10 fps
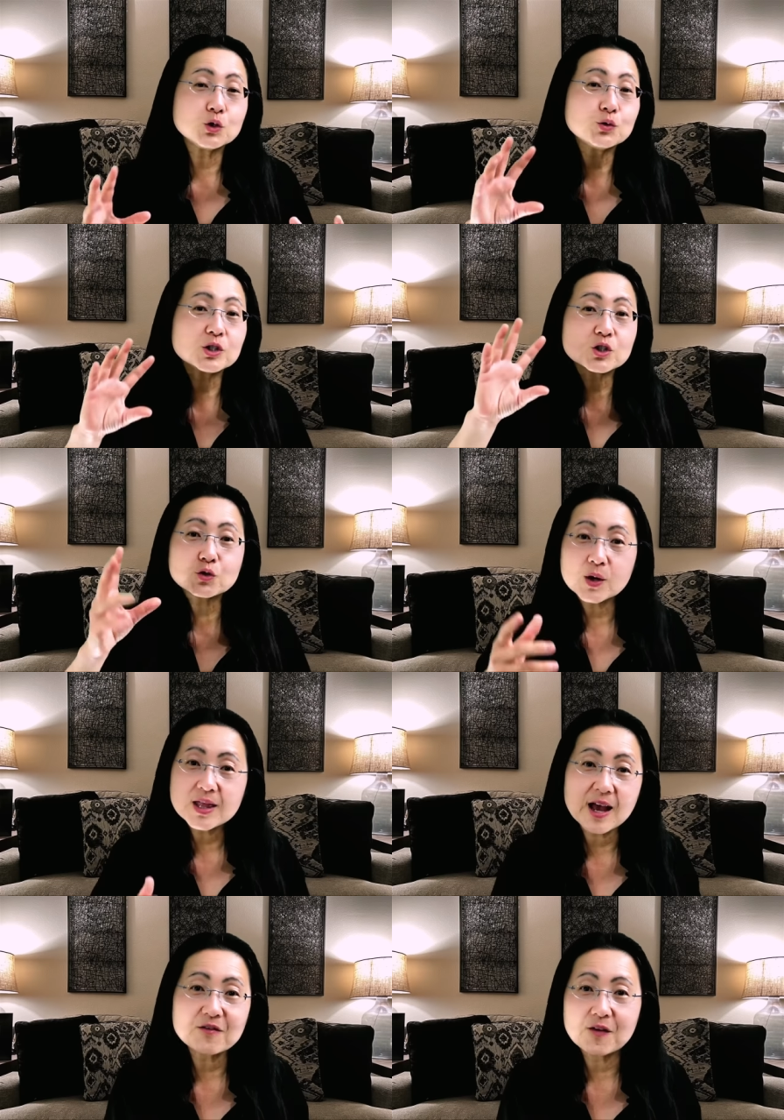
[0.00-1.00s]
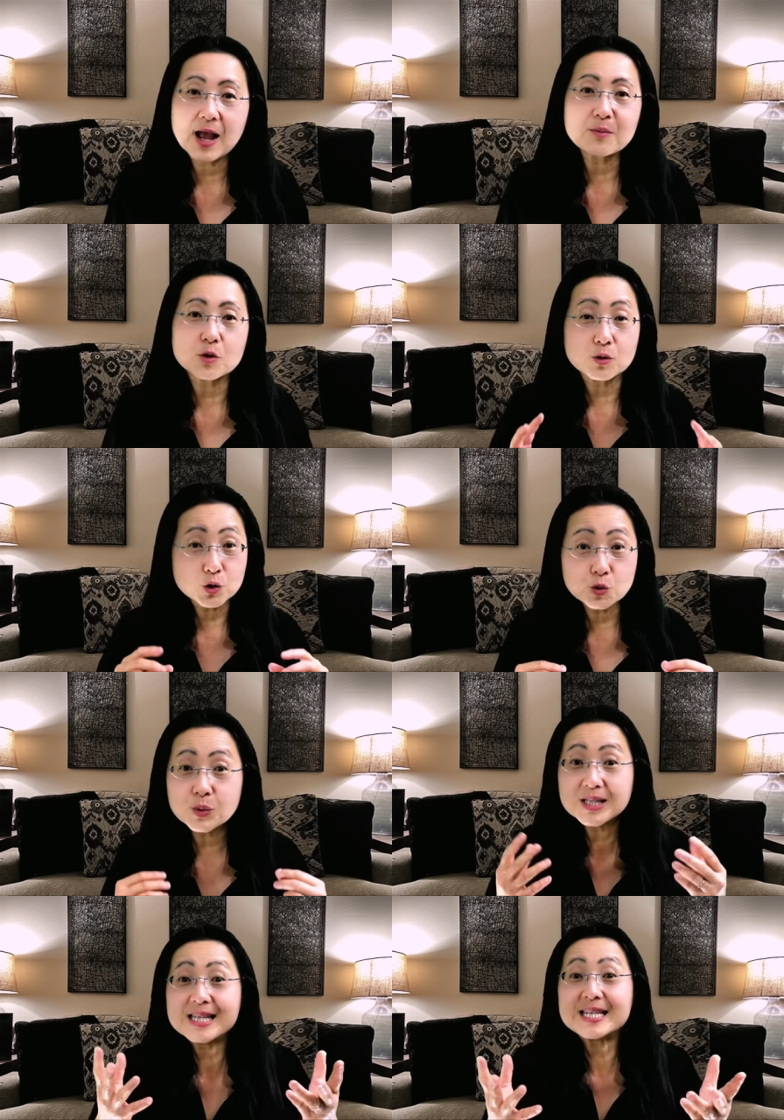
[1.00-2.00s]
you destroy that fiber, you
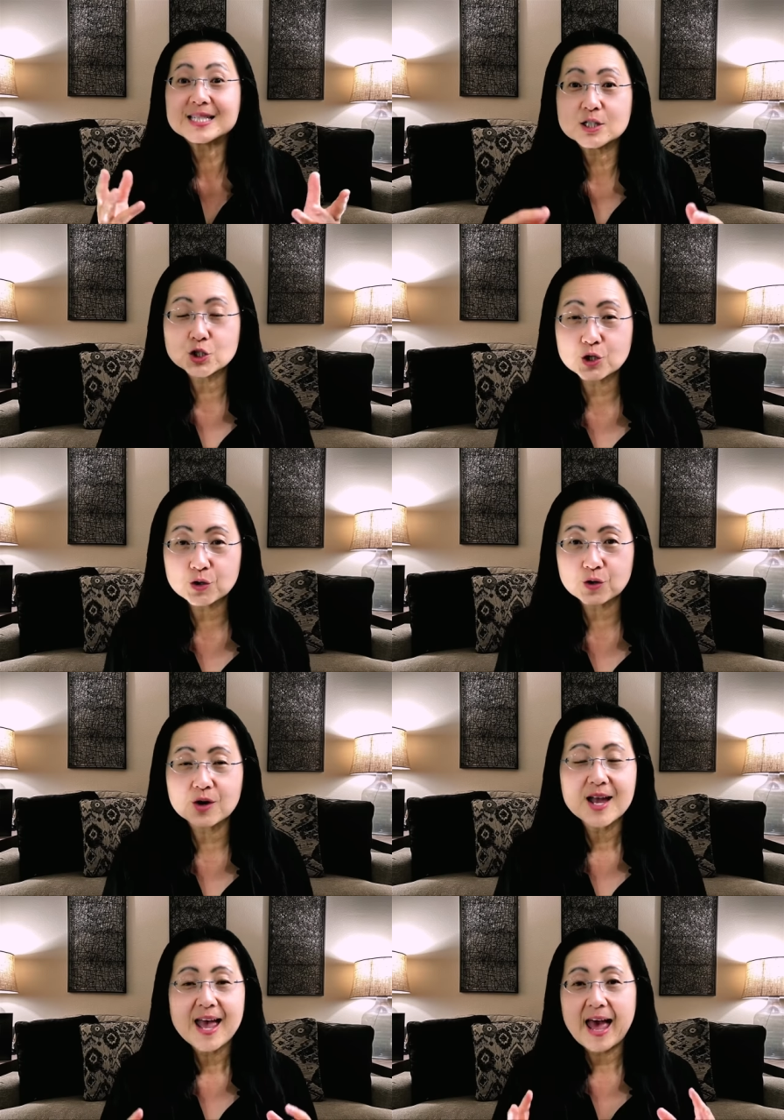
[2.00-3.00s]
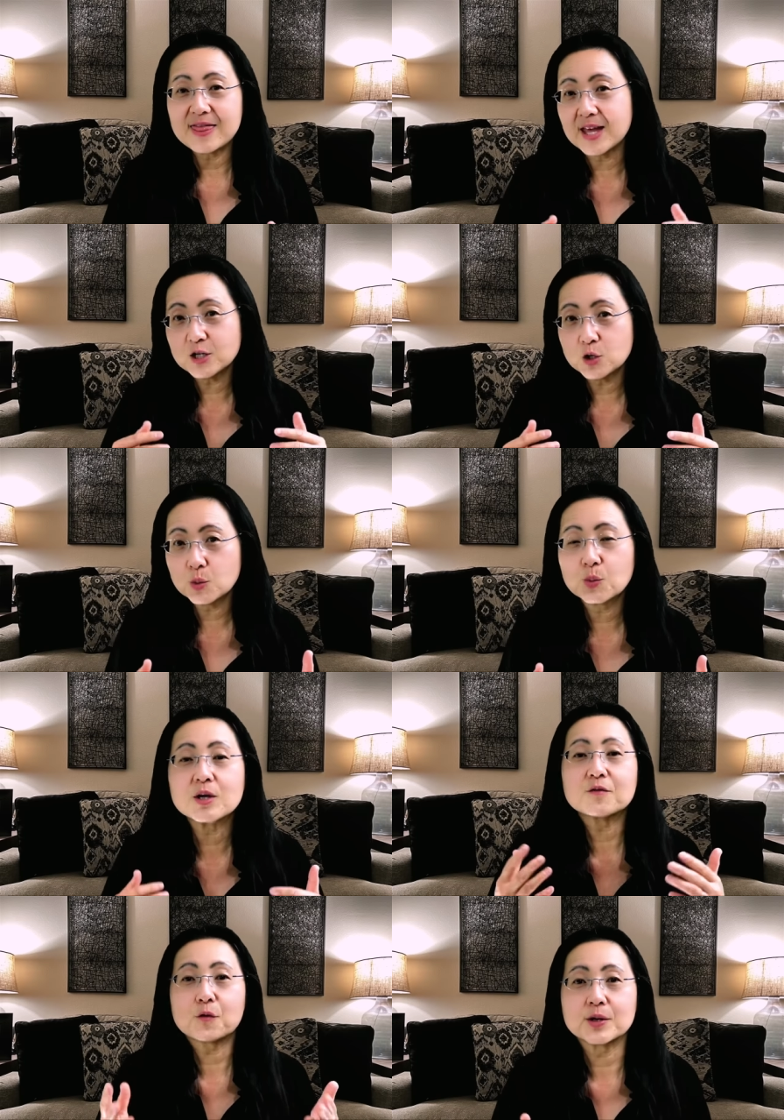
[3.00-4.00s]
release the sugar, and then you
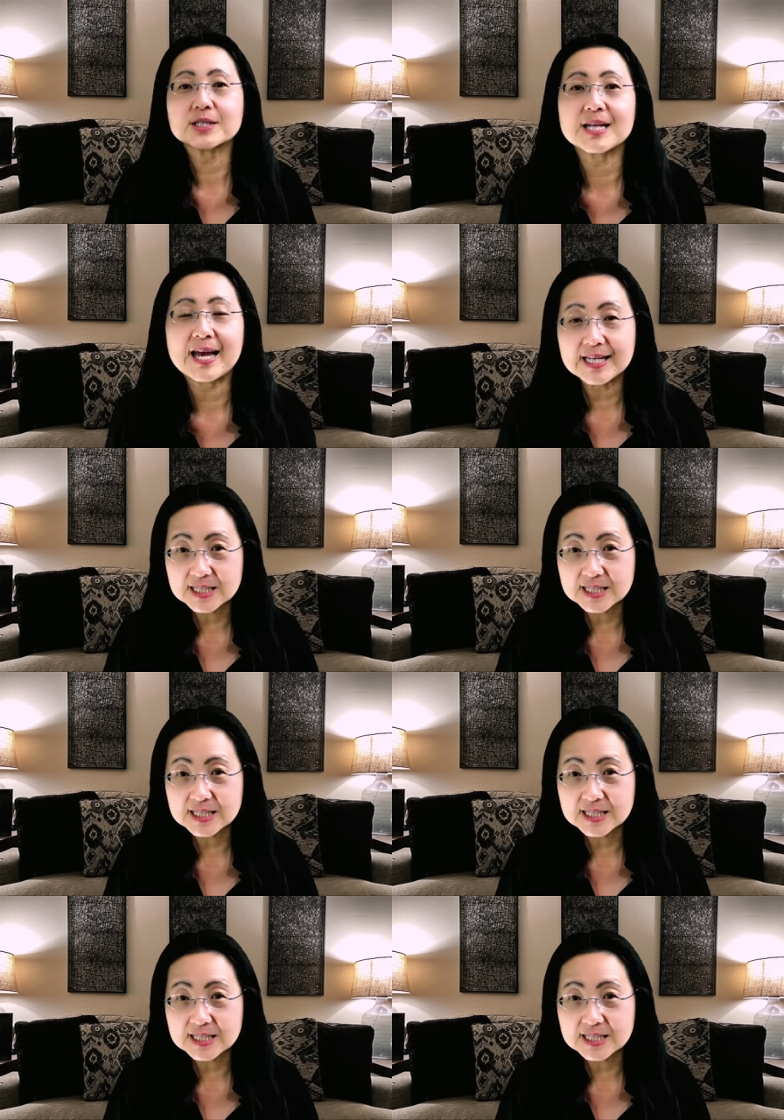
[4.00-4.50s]
reinforce that